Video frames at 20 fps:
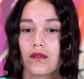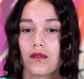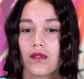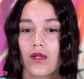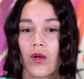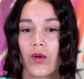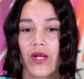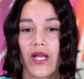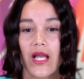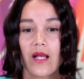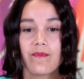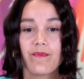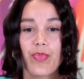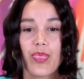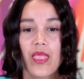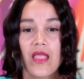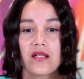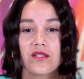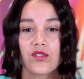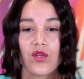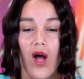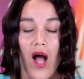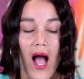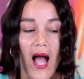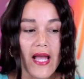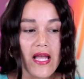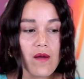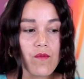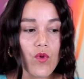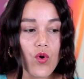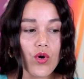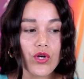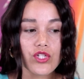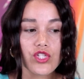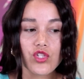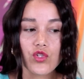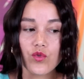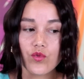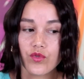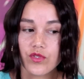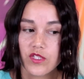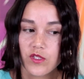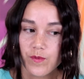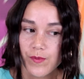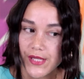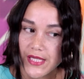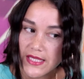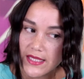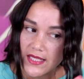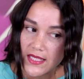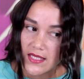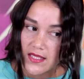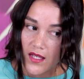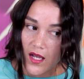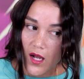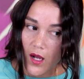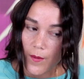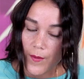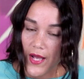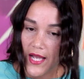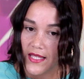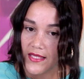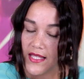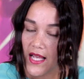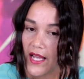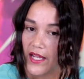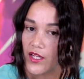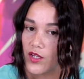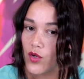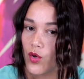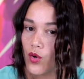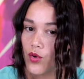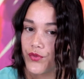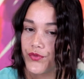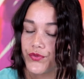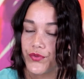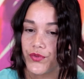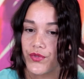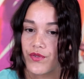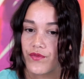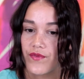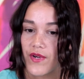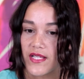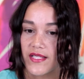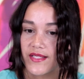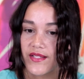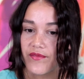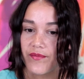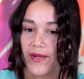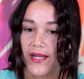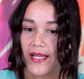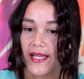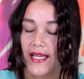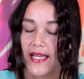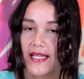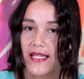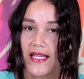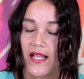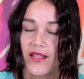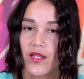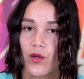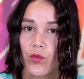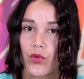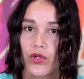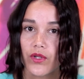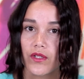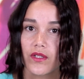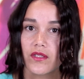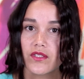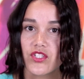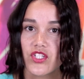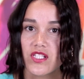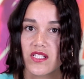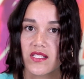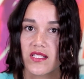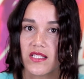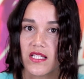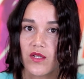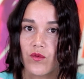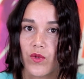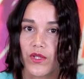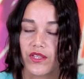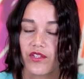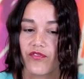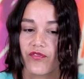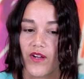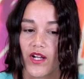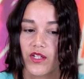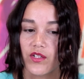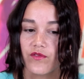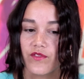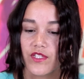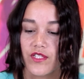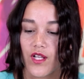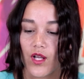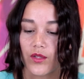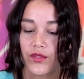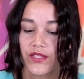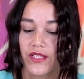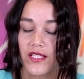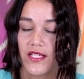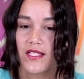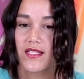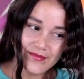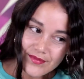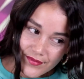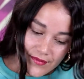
Okay, so I am going to speed this up as I go through the rest of my head, and then we're going to just see what the final result is.